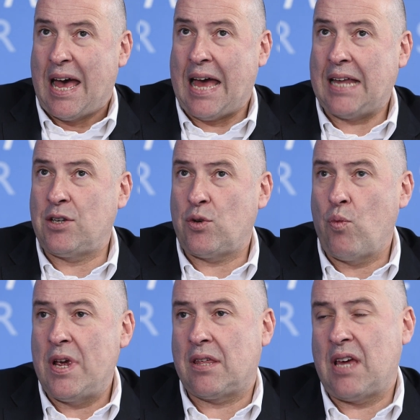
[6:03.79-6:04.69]
And
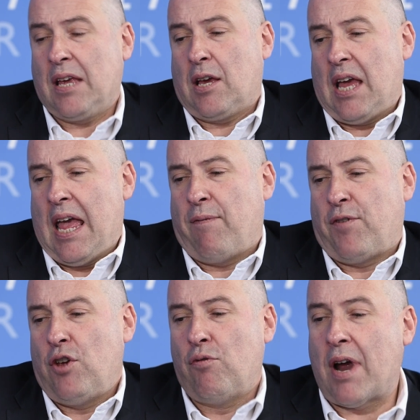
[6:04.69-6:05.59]
we think if
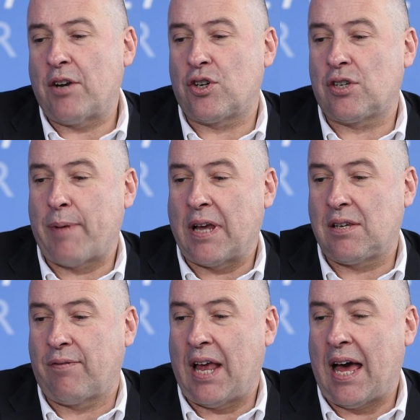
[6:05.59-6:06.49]
you
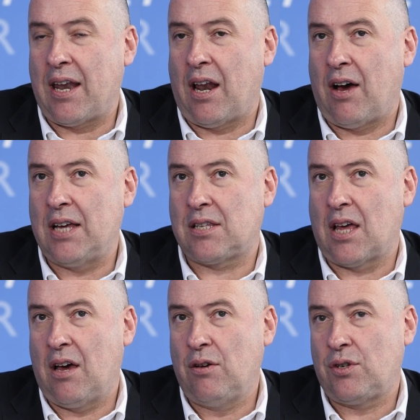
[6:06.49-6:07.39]
retrospectively analyse
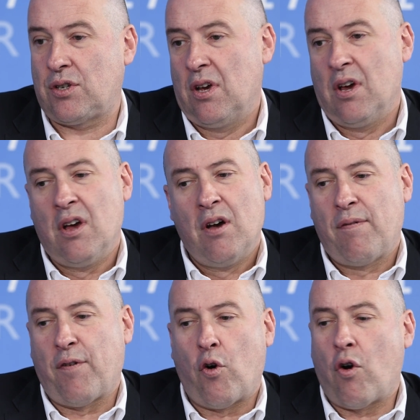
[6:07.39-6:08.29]
those,
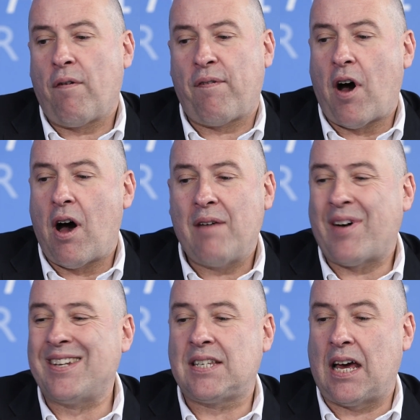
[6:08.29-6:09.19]
4 or 5
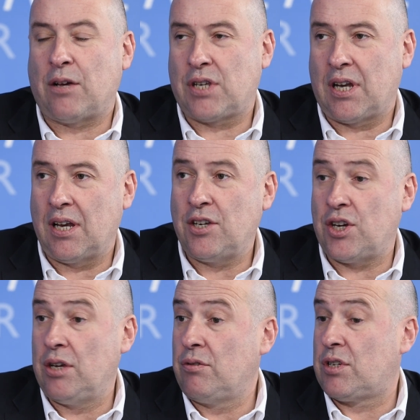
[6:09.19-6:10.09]
undoubtedly
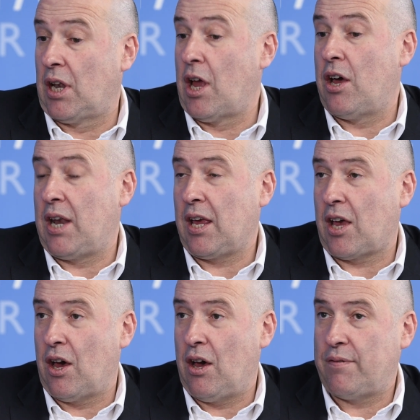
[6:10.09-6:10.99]
due to learning
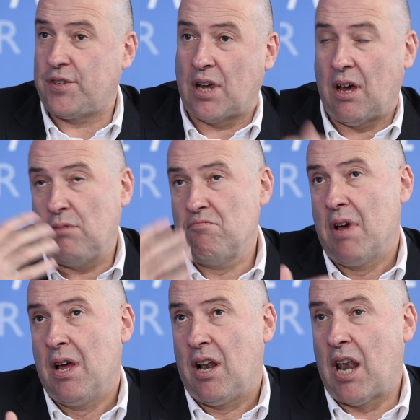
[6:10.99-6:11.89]
curve, so
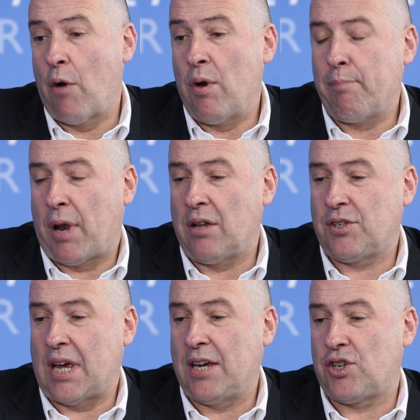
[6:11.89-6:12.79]
low
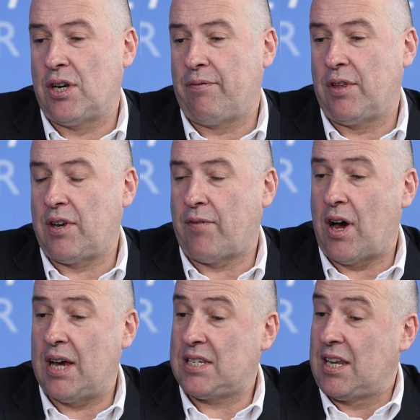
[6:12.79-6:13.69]
implantation of the
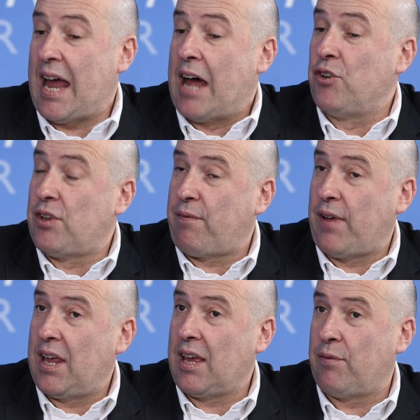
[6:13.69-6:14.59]
device and
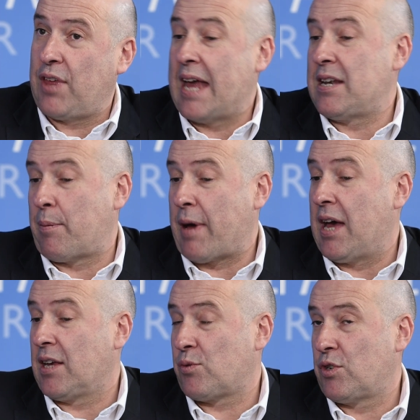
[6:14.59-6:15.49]
underfilling of the
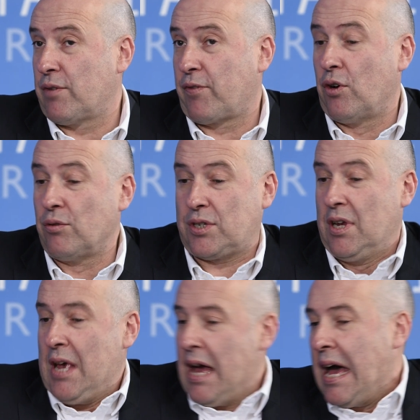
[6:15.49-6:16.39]
endobags, which of course
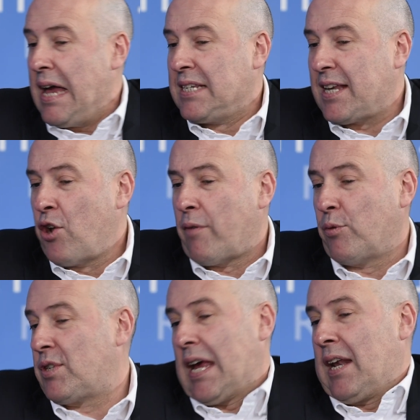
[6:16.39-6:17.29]
is a
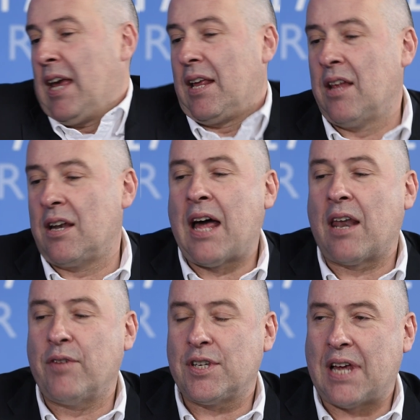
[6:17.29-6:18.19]
novel technique that
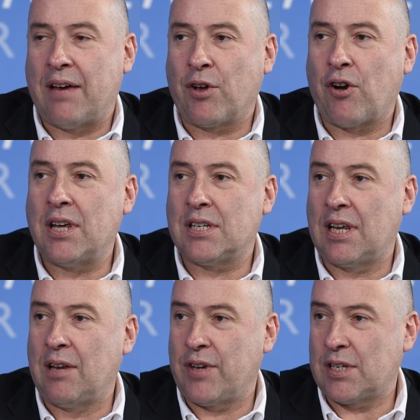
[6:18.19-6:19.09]
none of us have a great
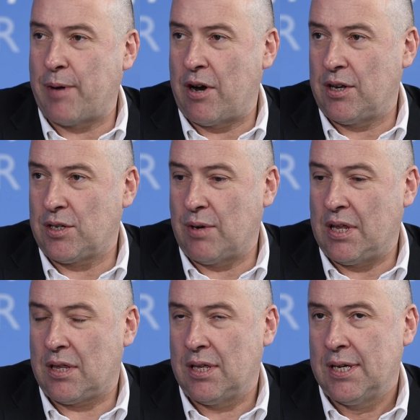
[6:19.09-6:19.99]
deal of experience with.